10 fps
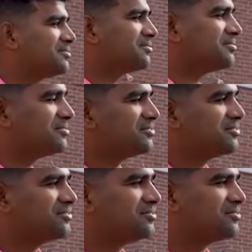
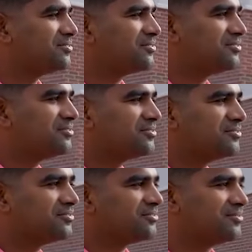
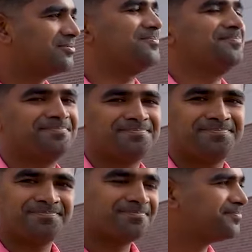
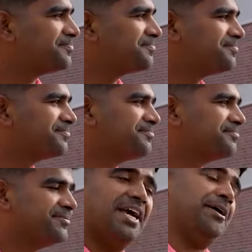
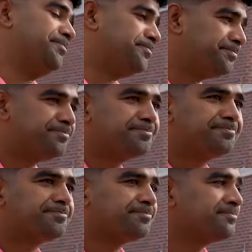
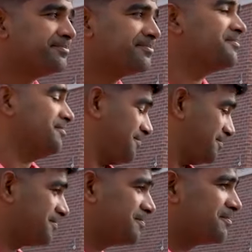
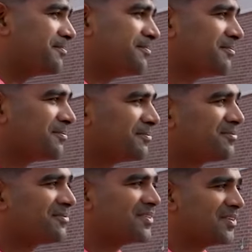
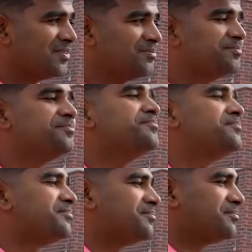
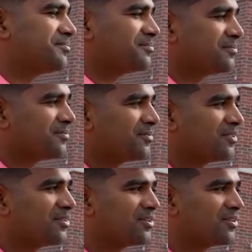(not speaking)